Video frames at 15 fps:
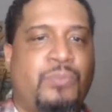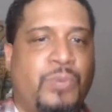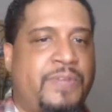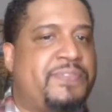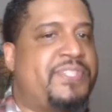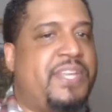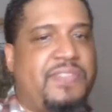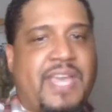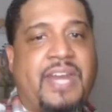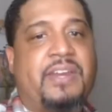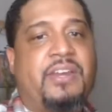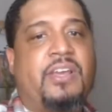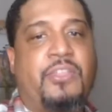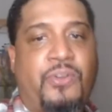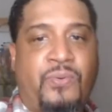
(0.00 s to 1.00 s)
We've seen that
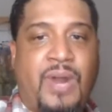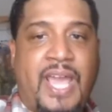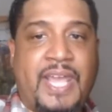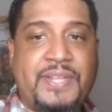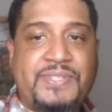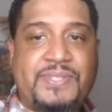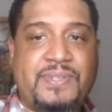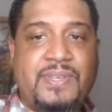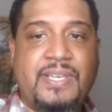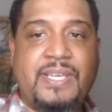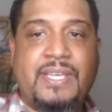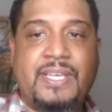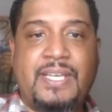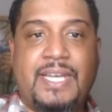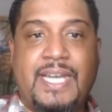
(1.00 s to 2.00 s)
in other riots.
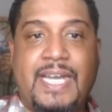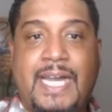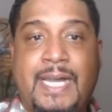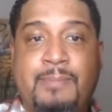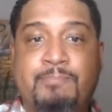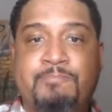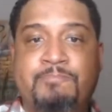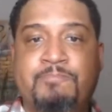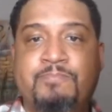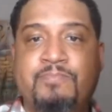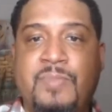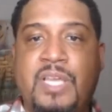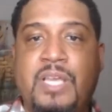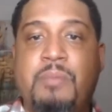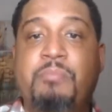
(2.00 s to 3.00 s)
Um,
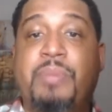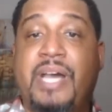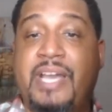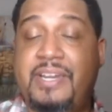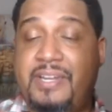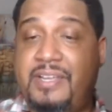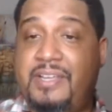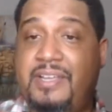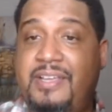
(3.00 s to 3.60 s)
but